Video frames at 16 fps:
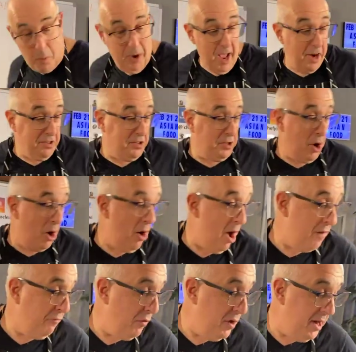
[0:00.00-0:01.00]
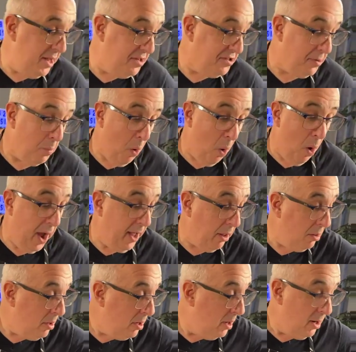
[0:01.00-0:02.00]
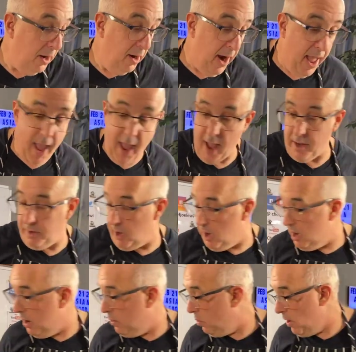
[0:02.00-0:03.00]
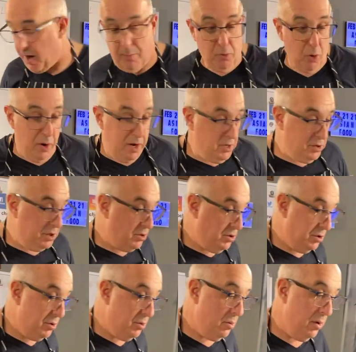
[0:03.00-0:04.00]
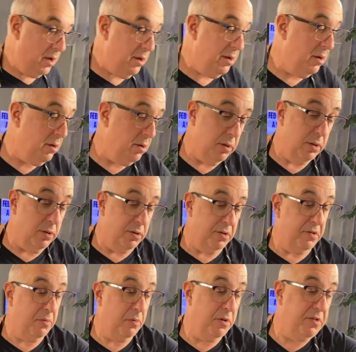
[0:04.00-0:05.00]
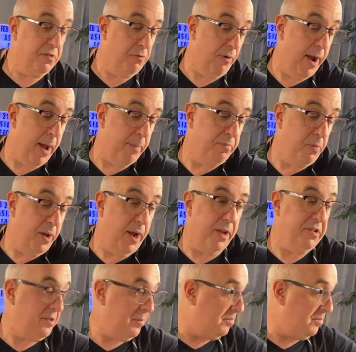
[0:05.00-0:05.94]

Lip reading: got to start off. We need some oil. And what I'm going to do is, we got some